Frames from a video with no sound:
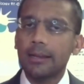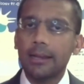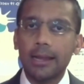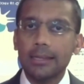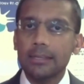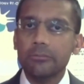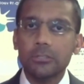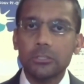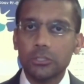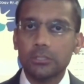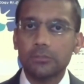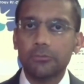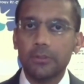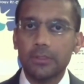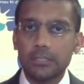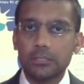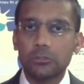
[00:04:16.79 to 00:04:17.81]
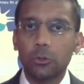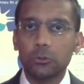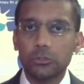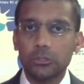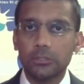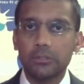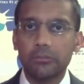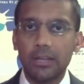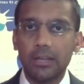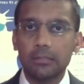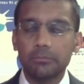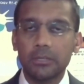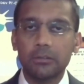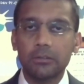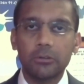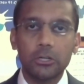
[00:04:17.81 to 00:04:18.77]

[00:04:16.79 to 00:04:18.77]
not even just for the social development right.